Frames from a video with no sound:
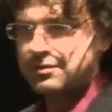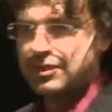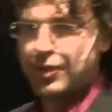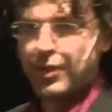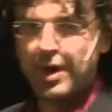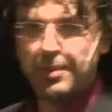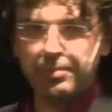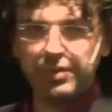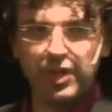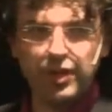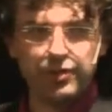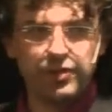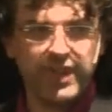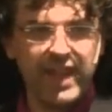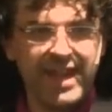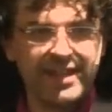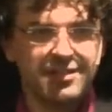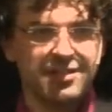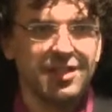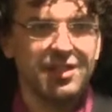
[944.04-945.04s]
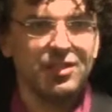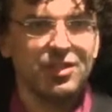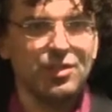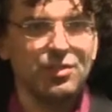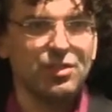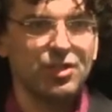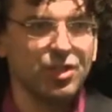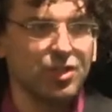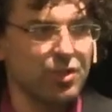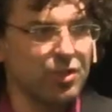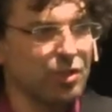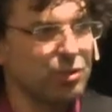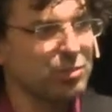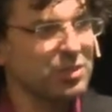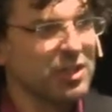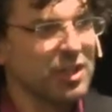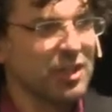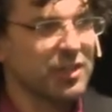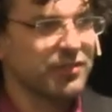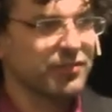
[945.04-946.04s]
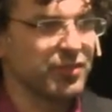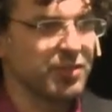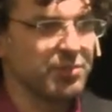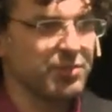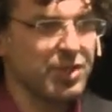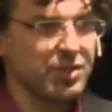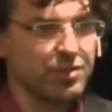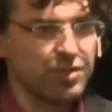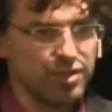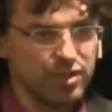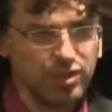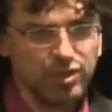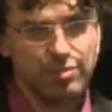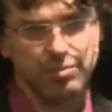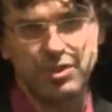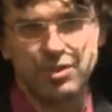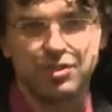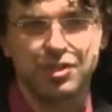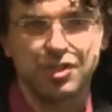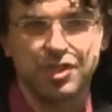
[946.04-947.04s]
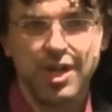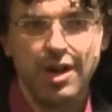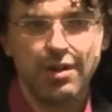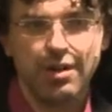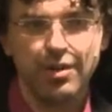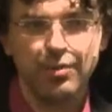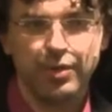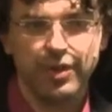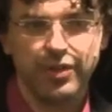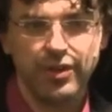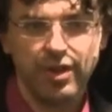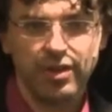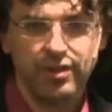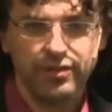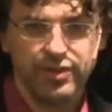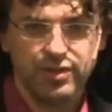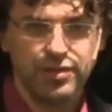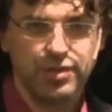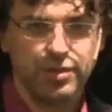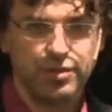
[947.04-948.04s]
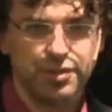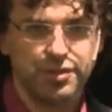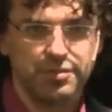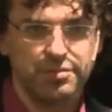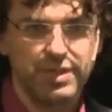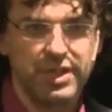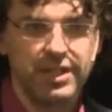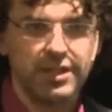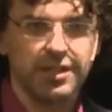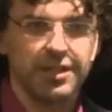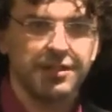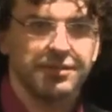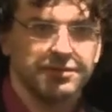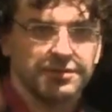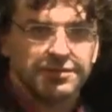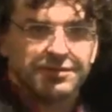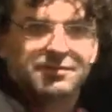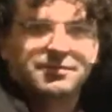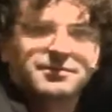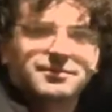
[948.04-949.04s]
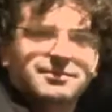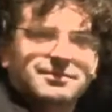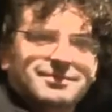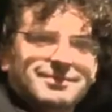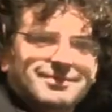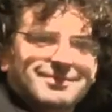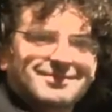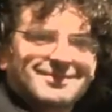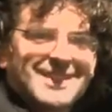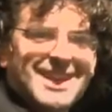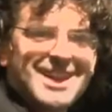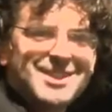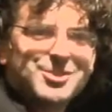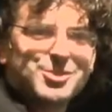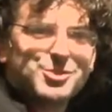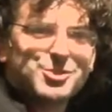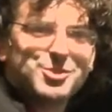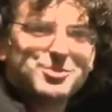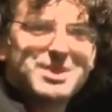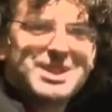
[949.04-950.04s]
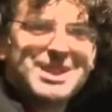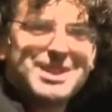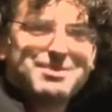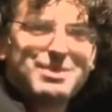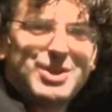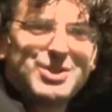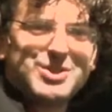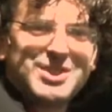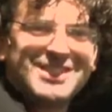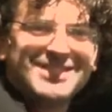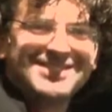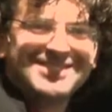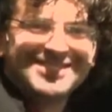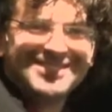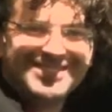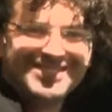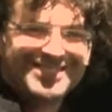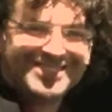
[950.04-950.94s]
You upload that to YouTube. From YouTube, you share it with all of your social media. Hi, social media person.